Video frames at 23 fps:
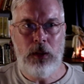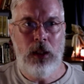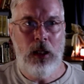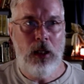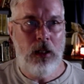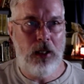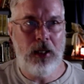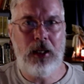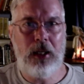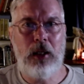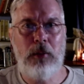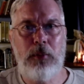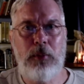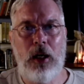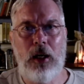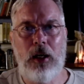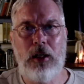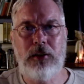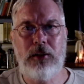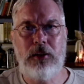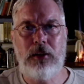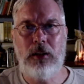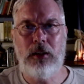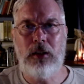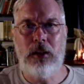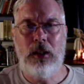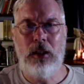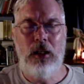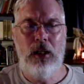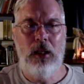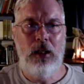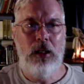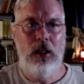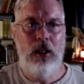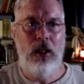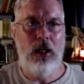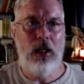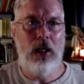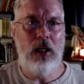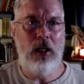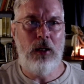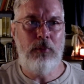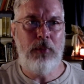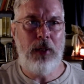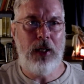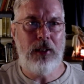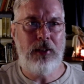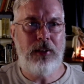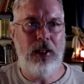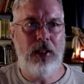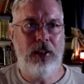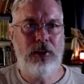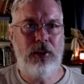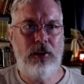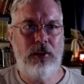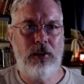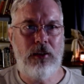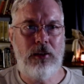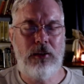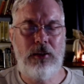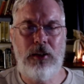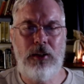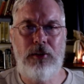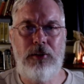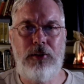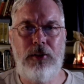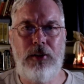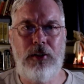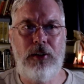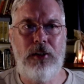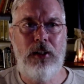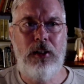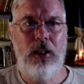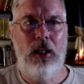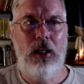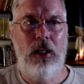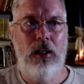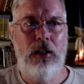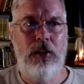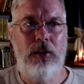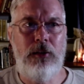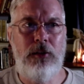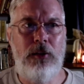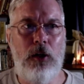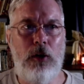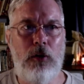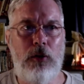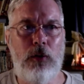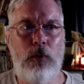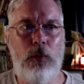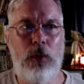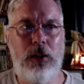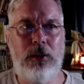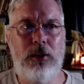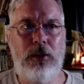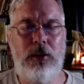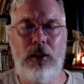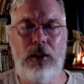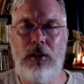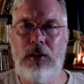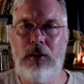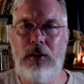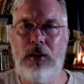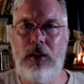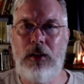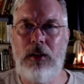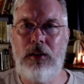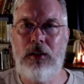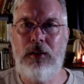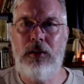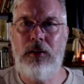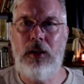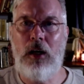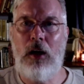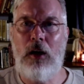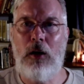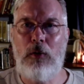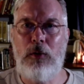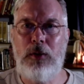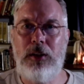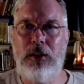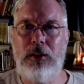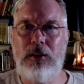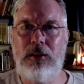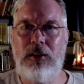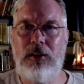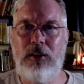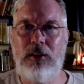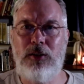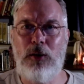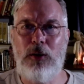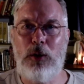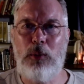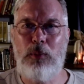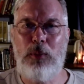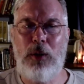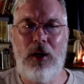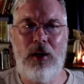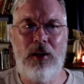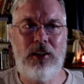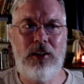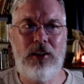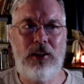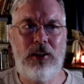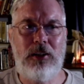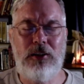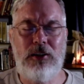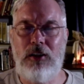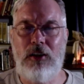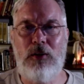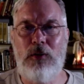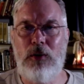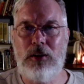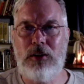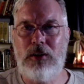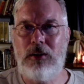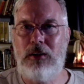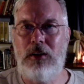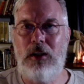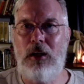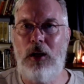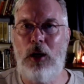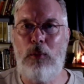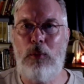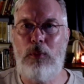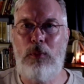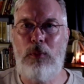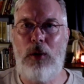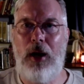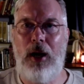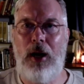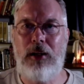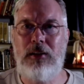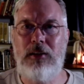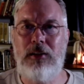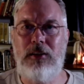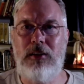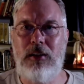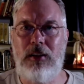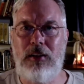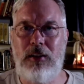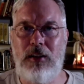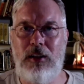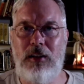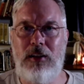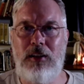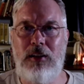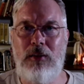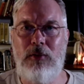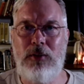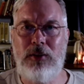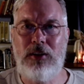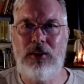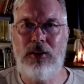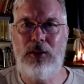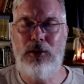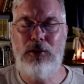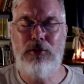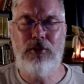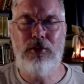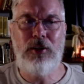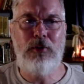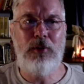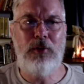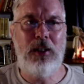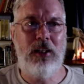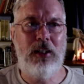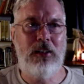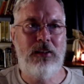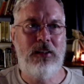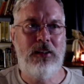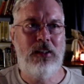Like at a Mahasi meditation center, the ones that are the Aryas, the Sotapannas, because they're the ones that aren't practicing. They're the ones goofing around.